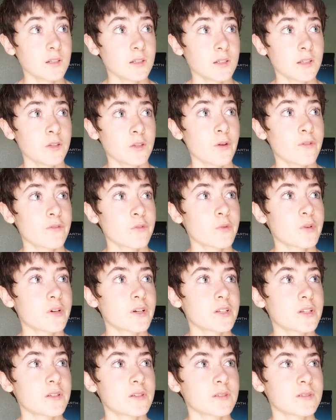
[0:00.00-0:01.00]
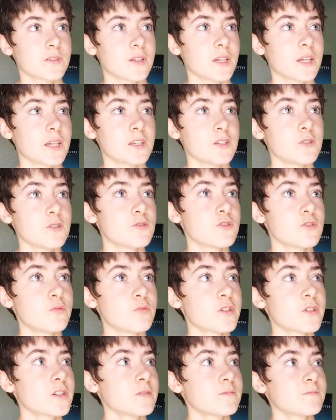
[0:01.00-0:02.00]
Hello, everyone. A
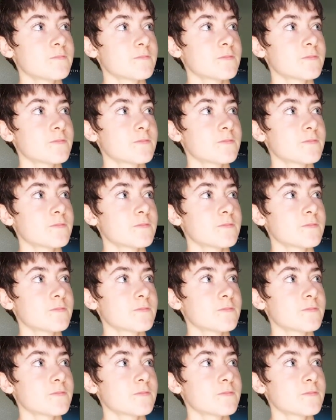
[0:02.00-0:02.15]
YouTuber.